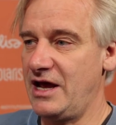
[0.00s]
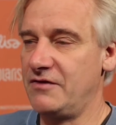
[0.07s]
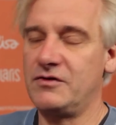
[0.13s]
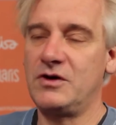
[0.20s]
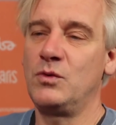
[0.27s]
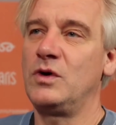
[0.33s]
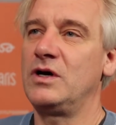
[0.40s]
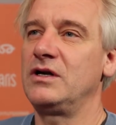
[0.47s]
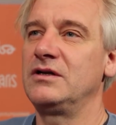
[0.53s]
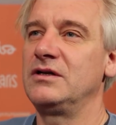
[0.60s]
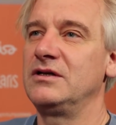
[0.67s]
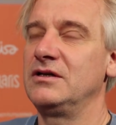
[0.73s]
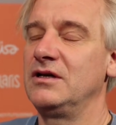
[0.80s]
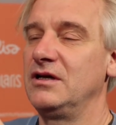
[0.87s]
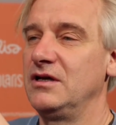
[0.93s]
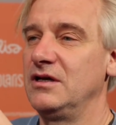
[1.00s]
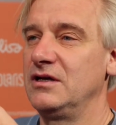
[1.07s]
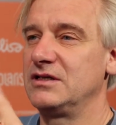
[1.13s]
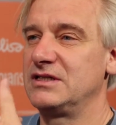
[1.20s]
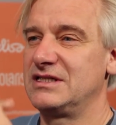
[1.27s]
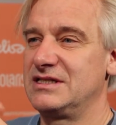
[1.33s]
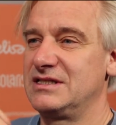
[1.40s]
everyone
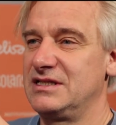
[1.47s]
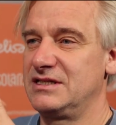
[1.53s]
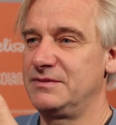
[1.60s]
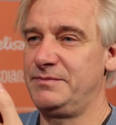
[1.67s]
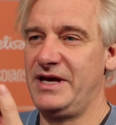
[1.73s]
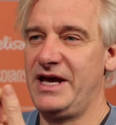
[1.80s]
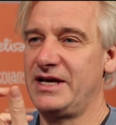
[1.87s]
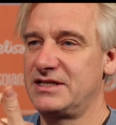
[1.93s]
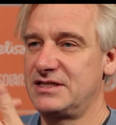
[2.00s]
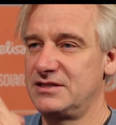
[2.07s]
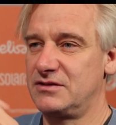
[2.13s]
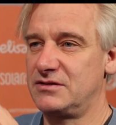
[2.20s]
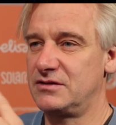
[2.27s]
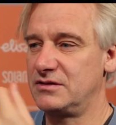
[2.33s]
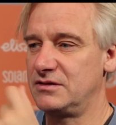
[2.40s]
suspects,